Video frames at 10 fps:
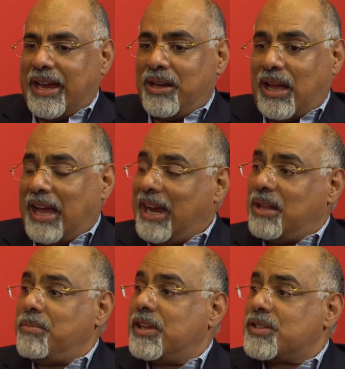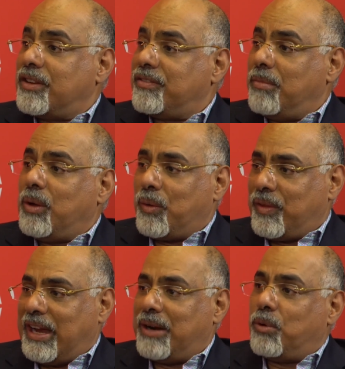And I had a mix of
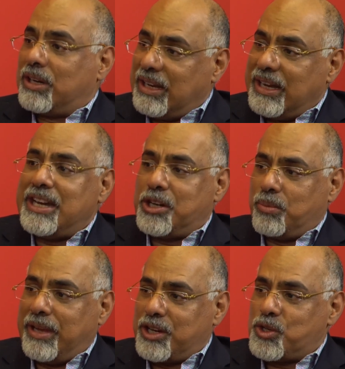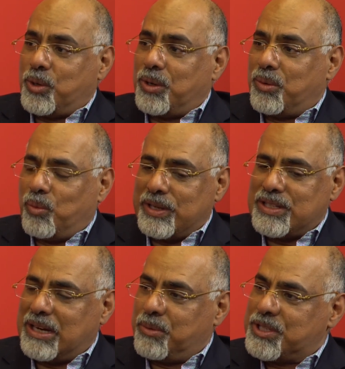both. And what I needed to make sure
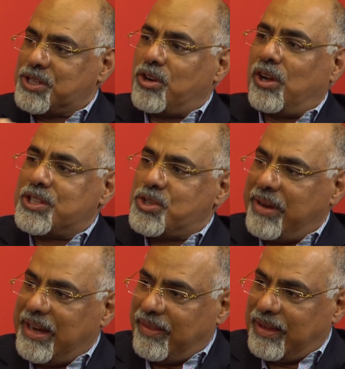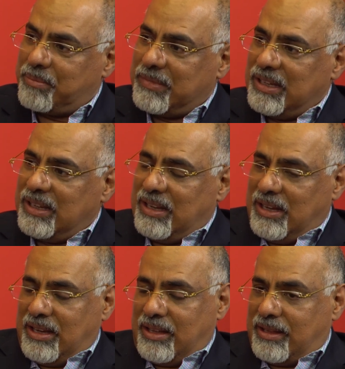was that I was cross-training them.
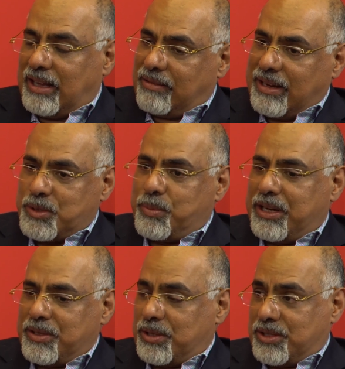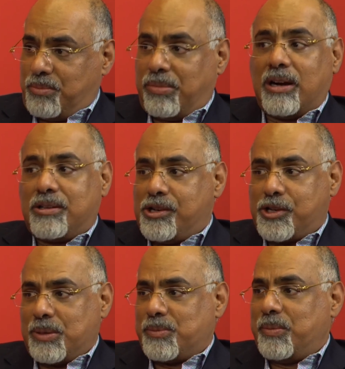The other aspect is also
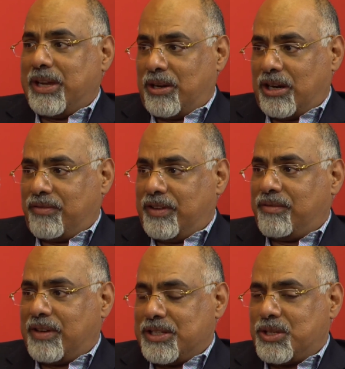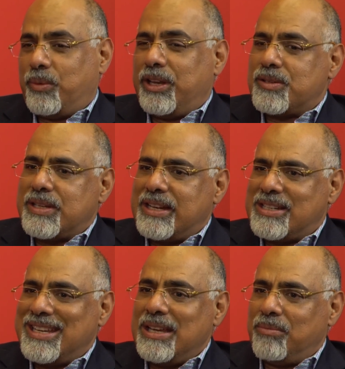partnerships make a lot of difference. So when you say
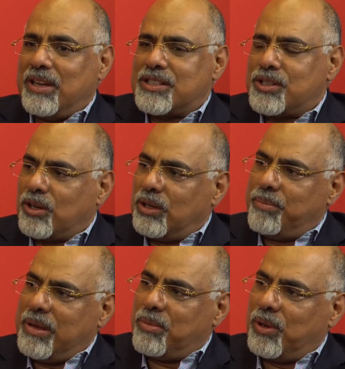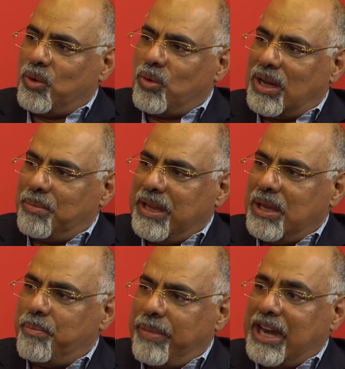team, it's not only people who are
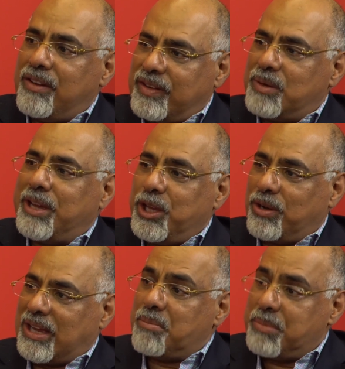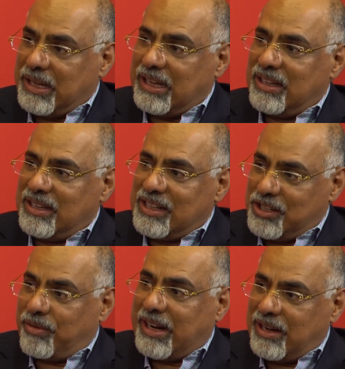being paid for by your company
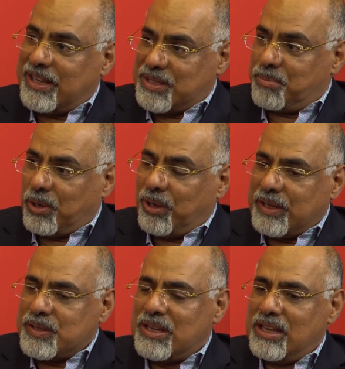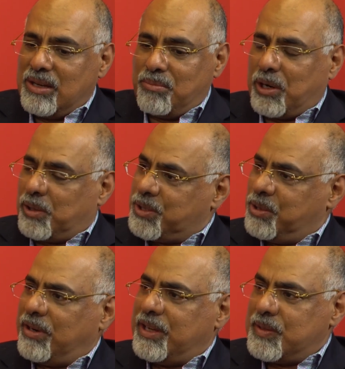directly as employees, but
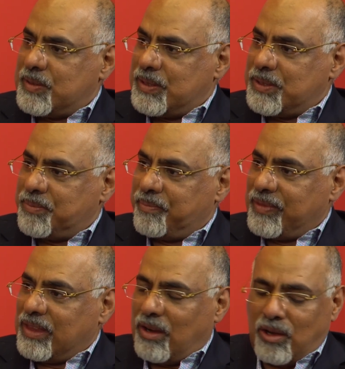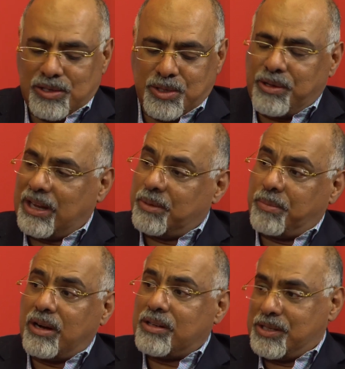also your agencies. Also your other
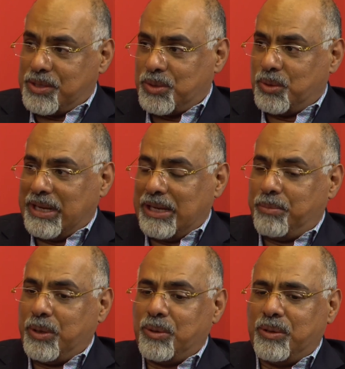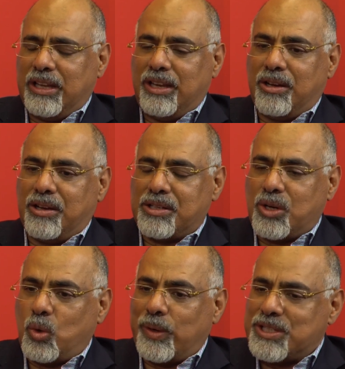partners who help you in your
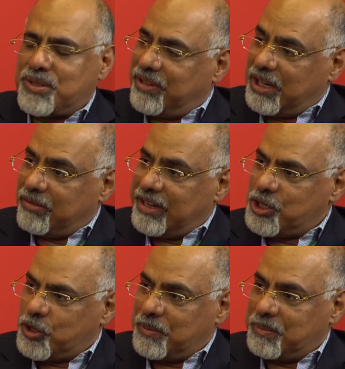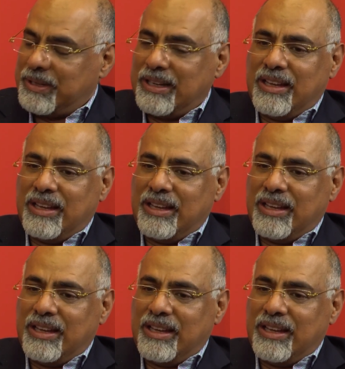quest for innovation.